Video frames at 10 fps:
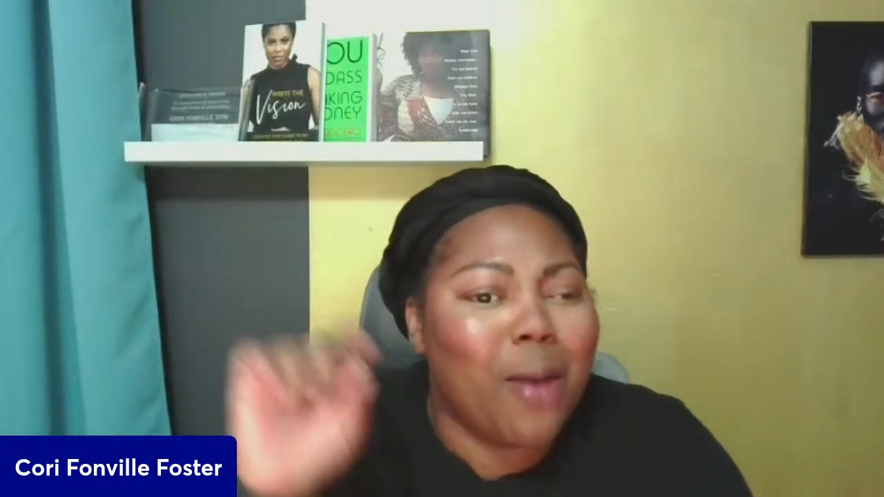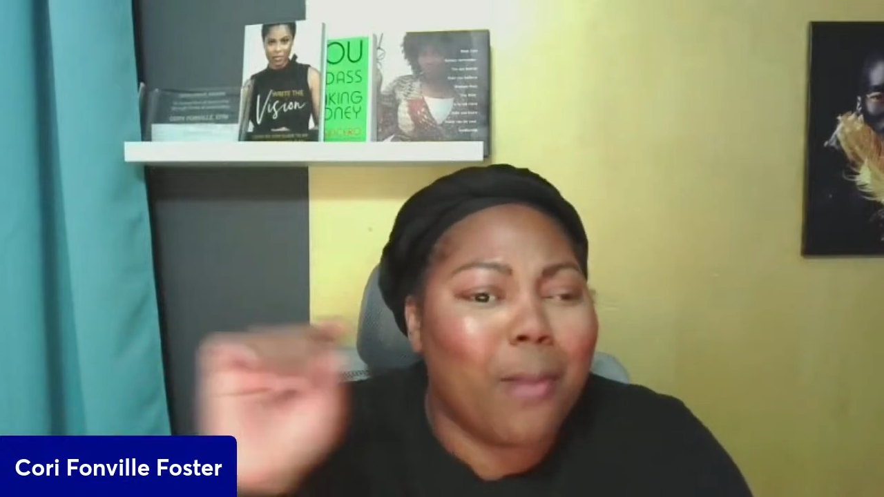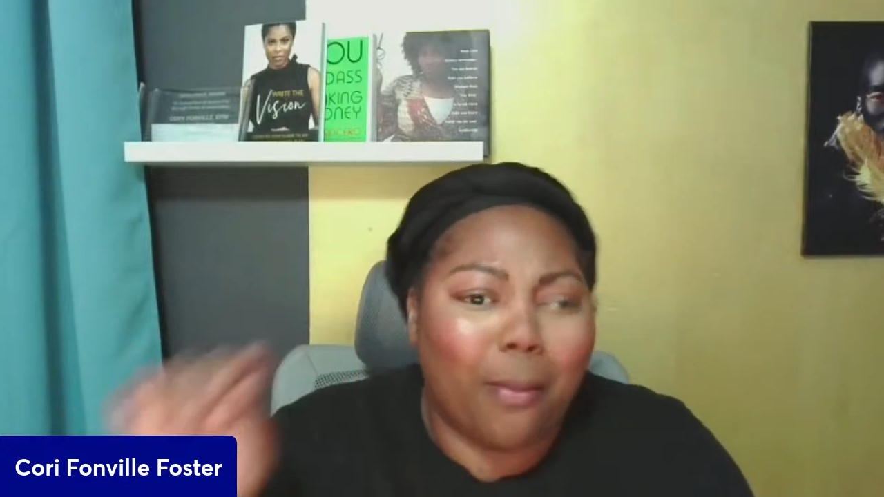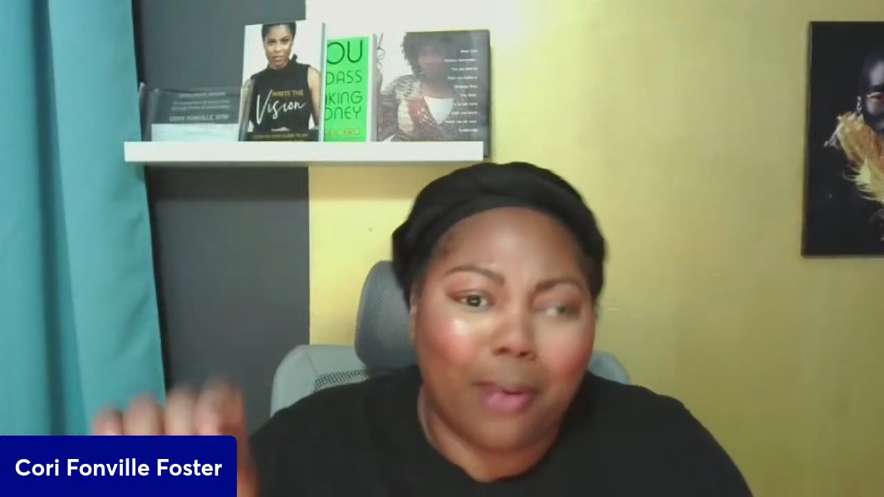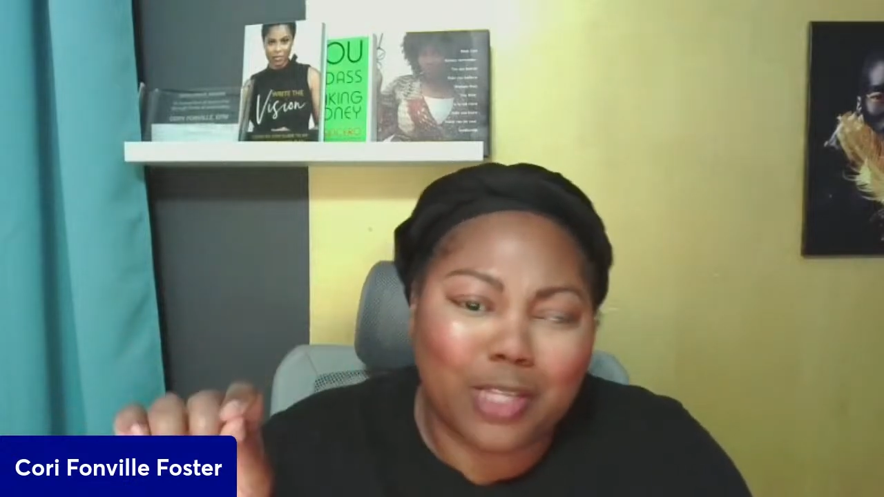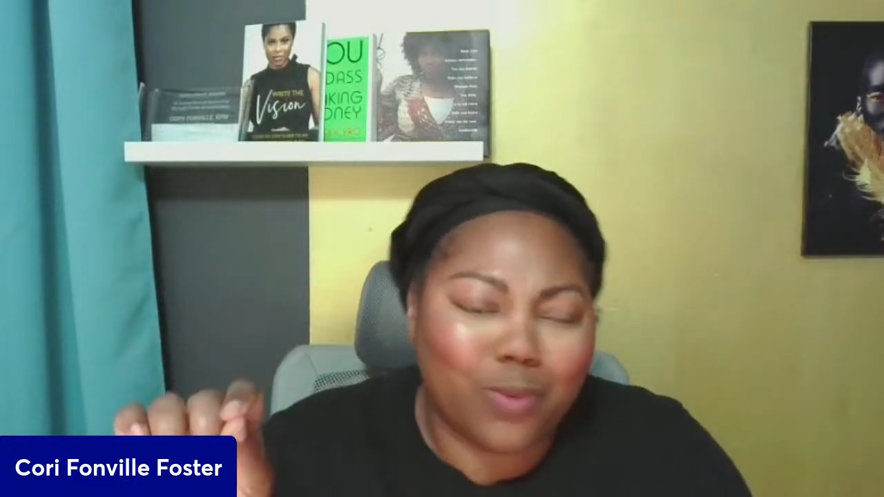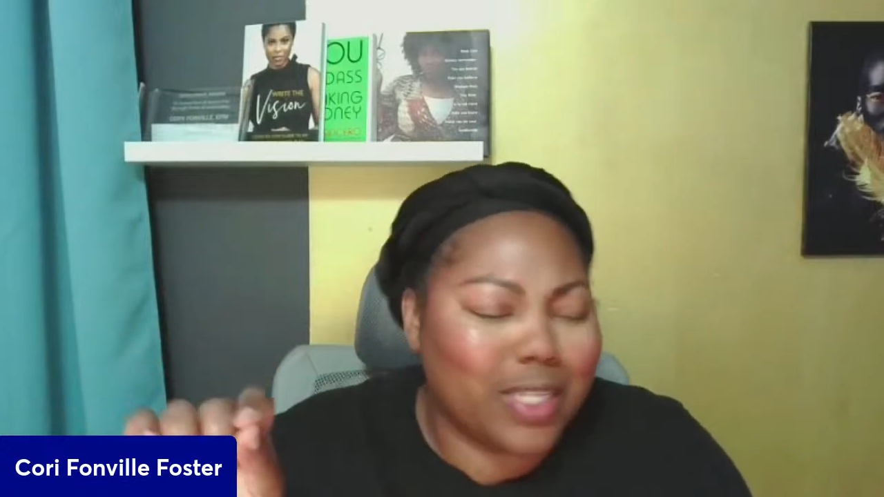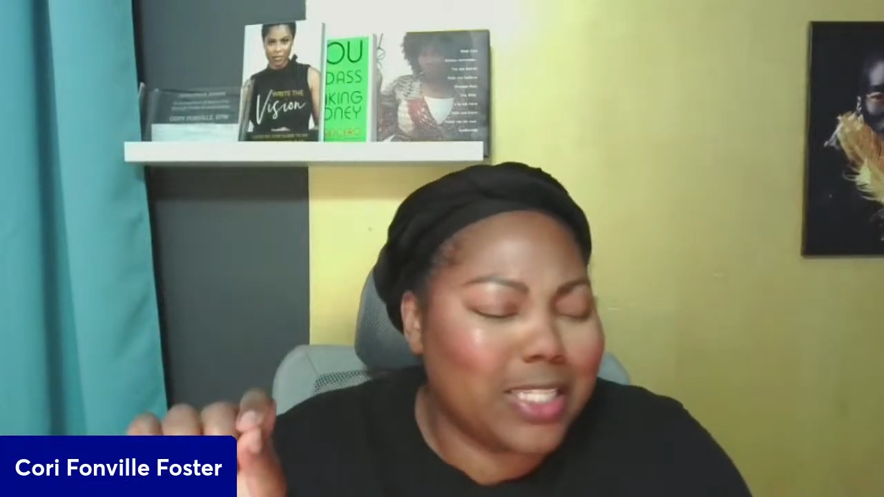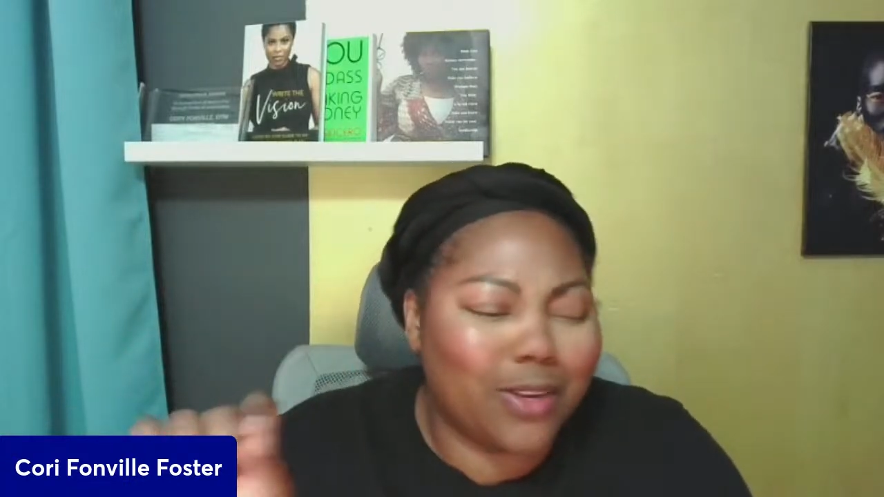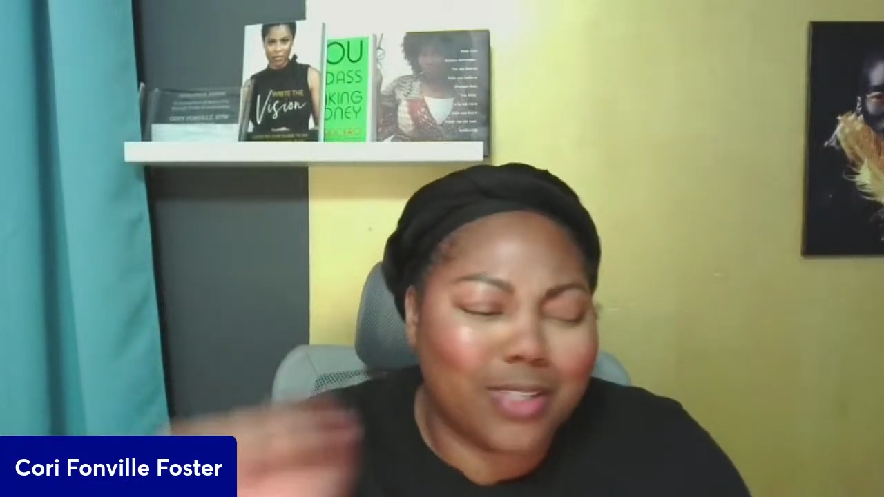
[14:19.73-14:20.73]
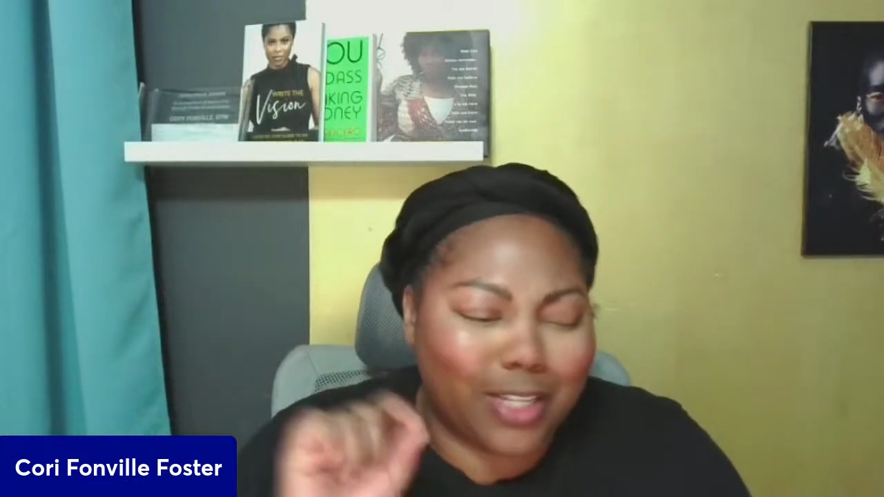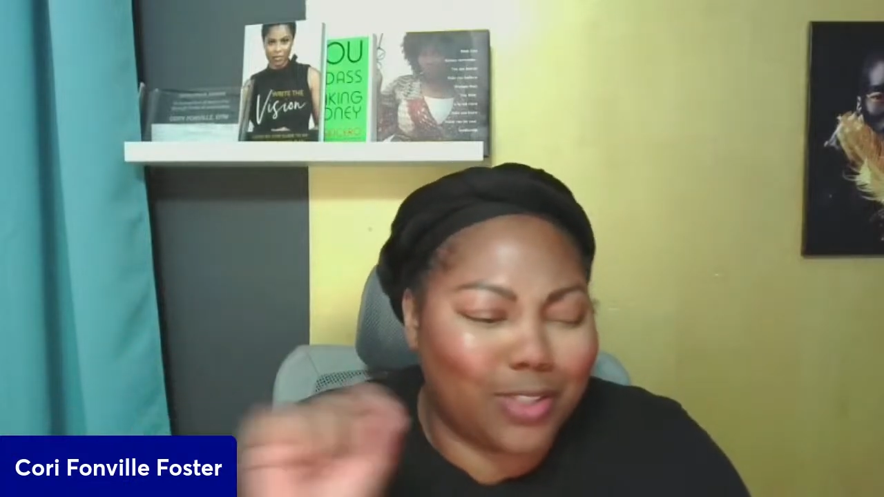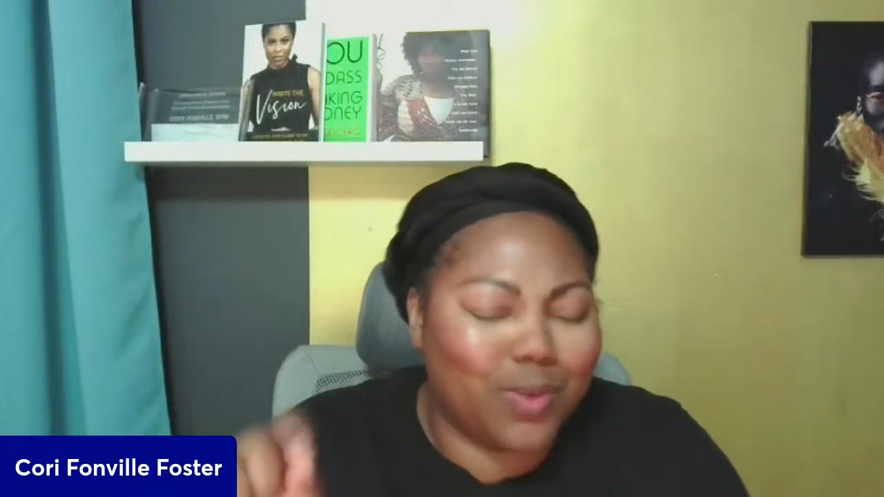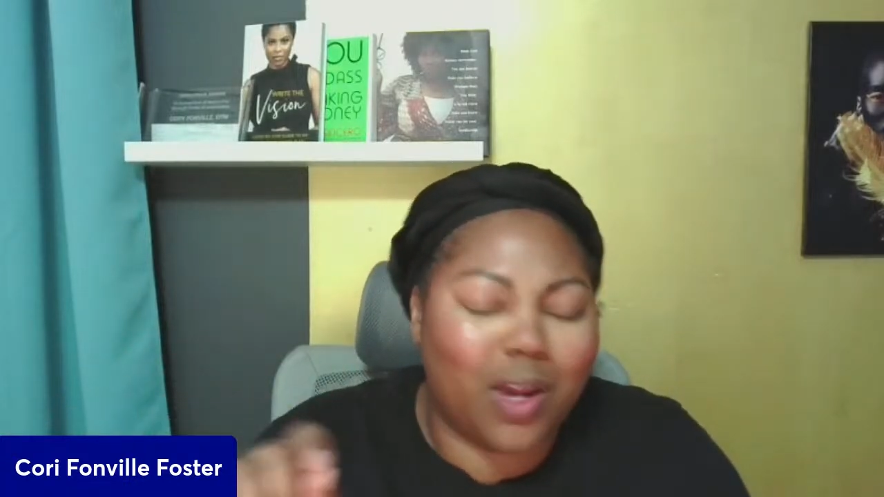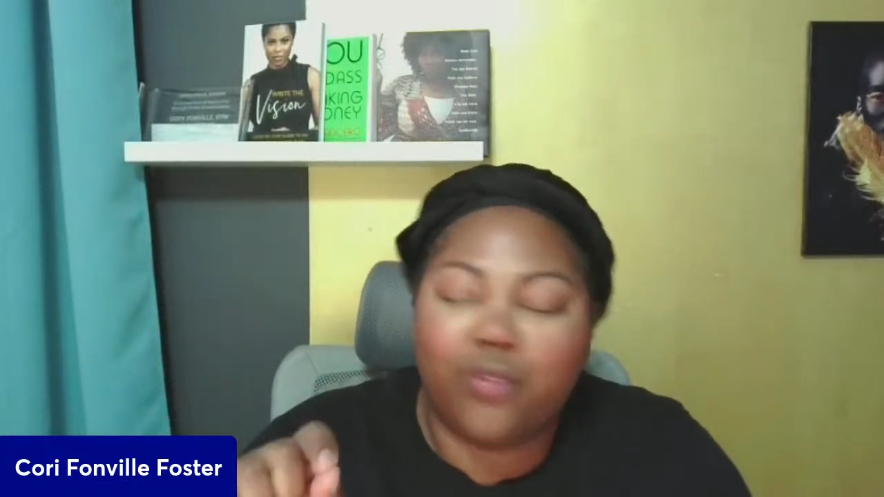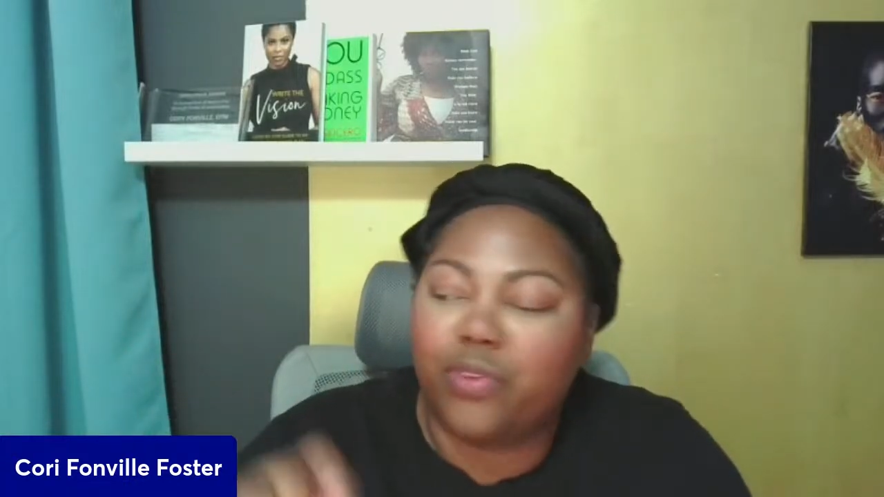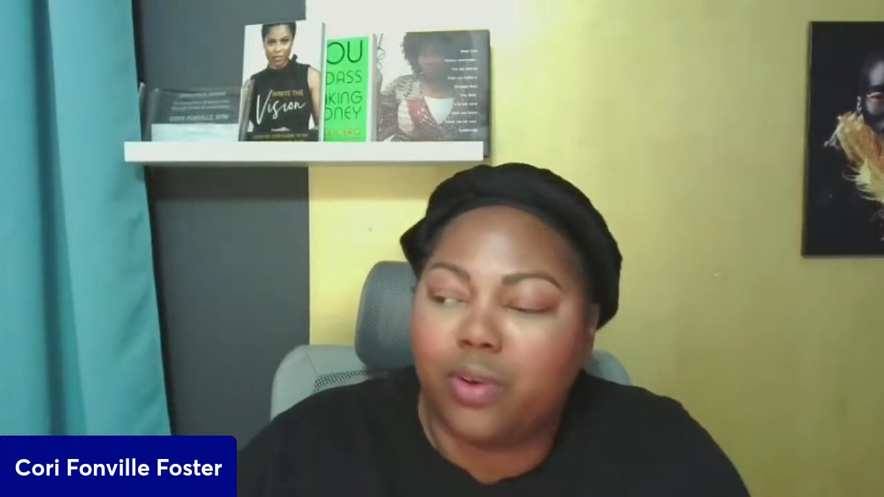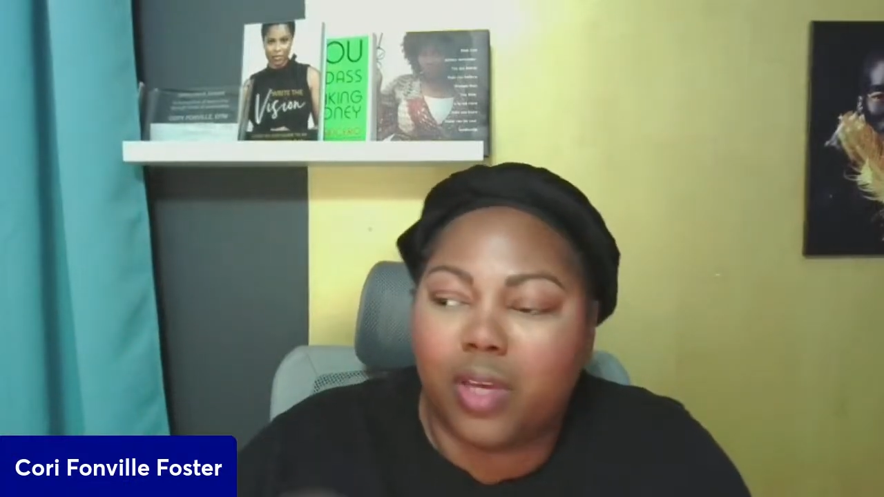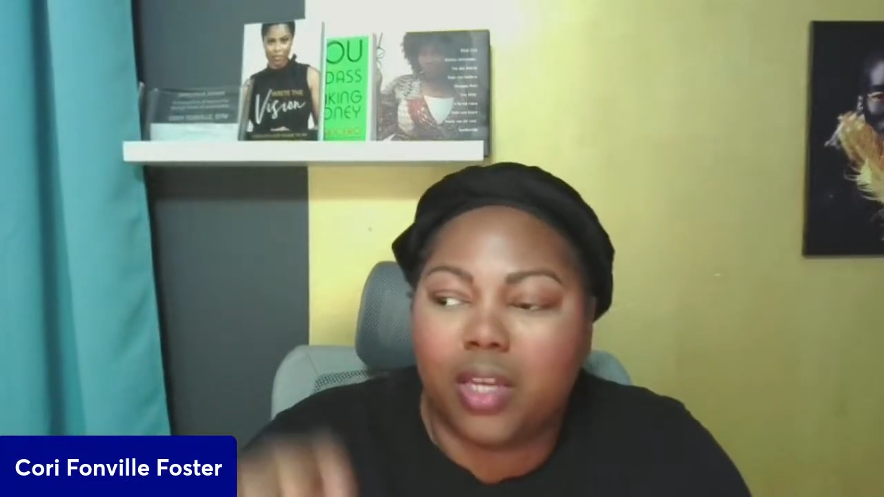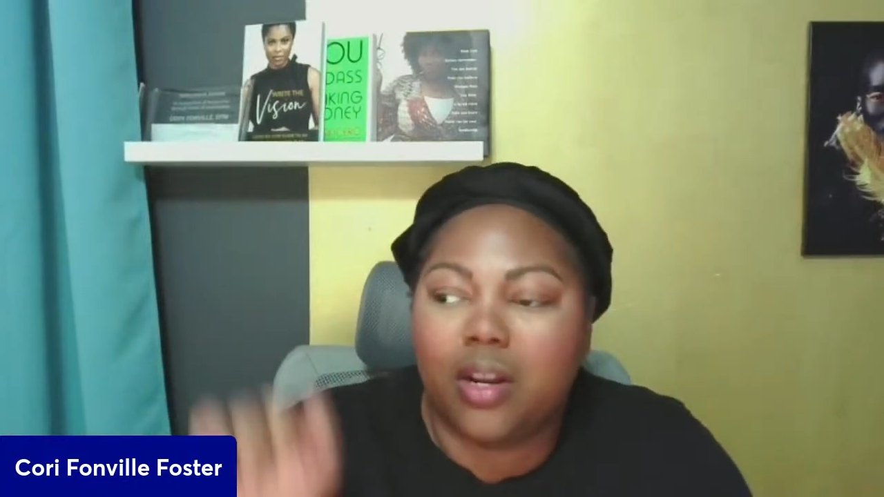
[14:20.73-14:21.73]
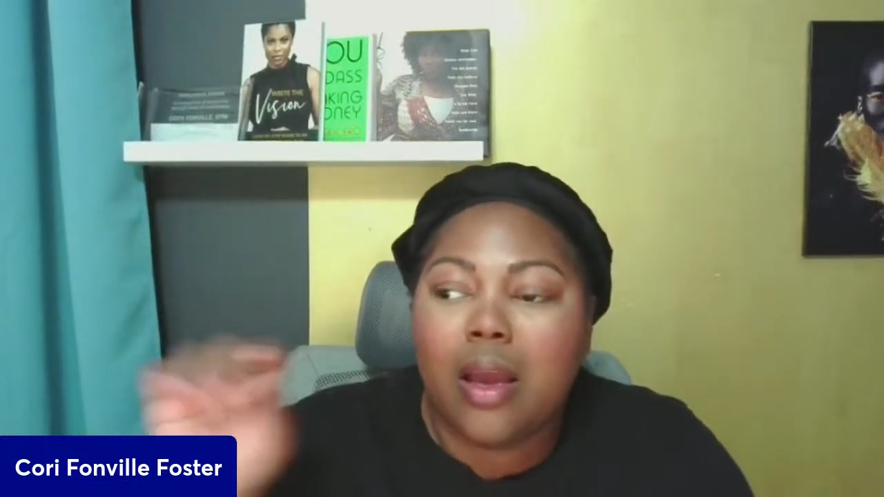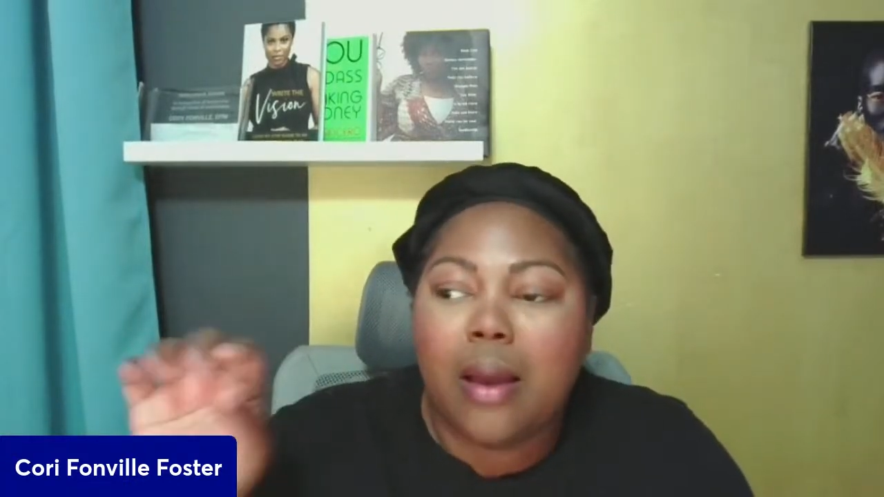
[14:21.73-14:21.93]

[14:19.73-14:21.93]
My brain's working slow because I do not feel good.